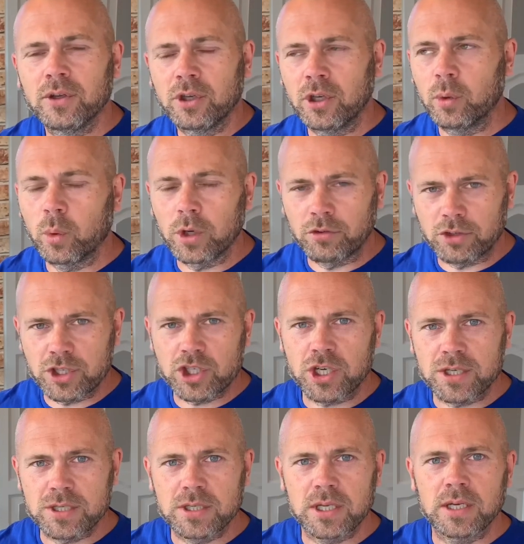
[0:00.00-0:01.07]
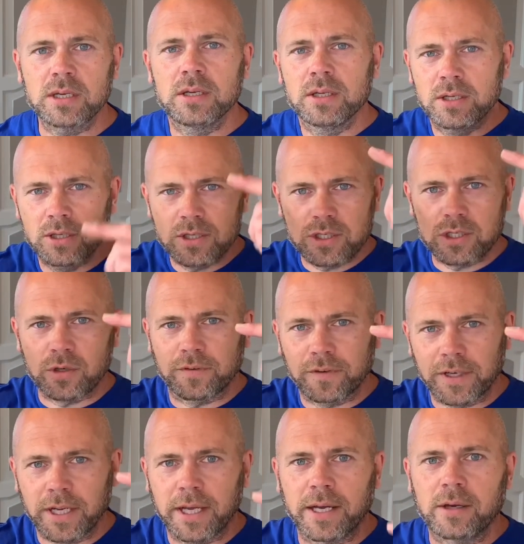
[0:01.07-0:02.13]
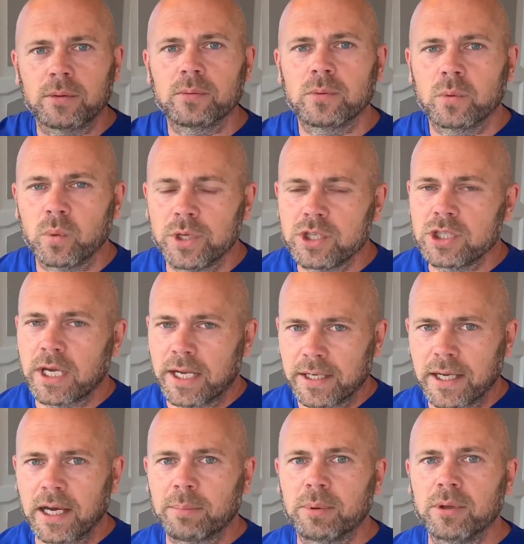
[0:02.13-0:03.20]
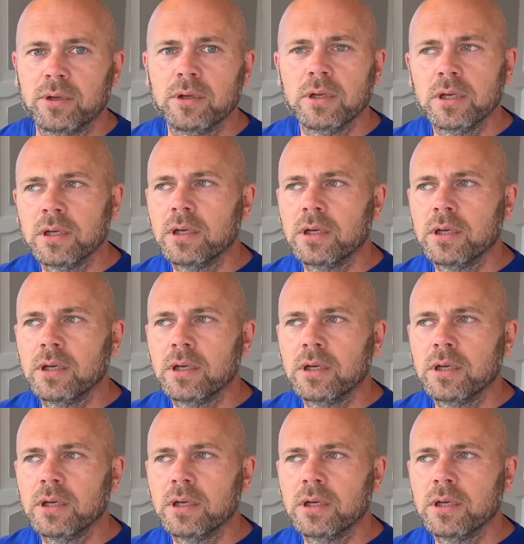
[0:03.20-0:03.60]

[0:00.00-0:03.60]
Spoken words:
you wanna adjust it, soften it out, which can happen,